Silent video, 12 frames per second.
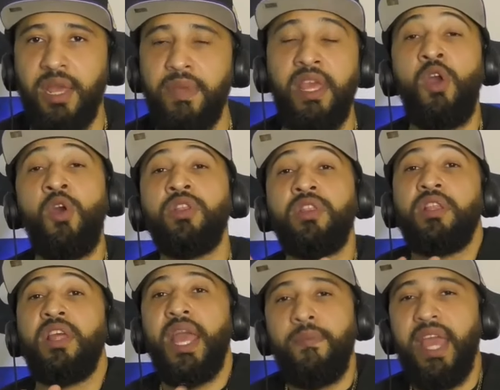I mean, the,
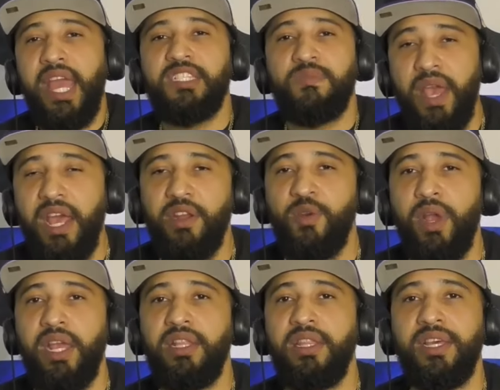the NBA is better
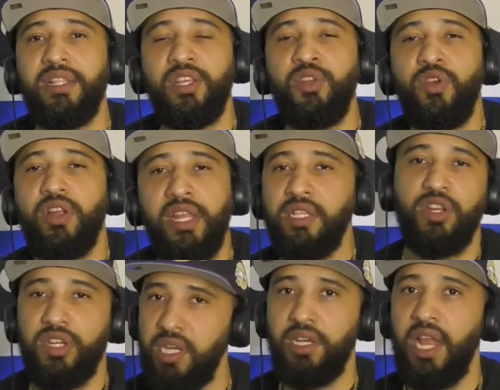when the, the New York Knicks are
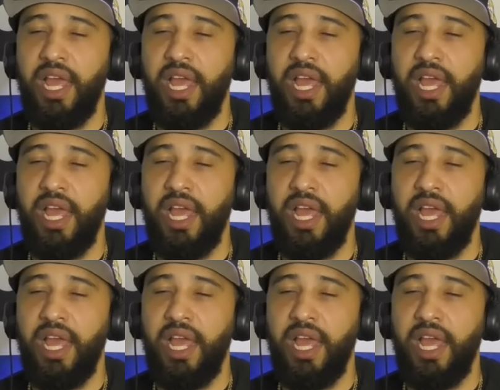good.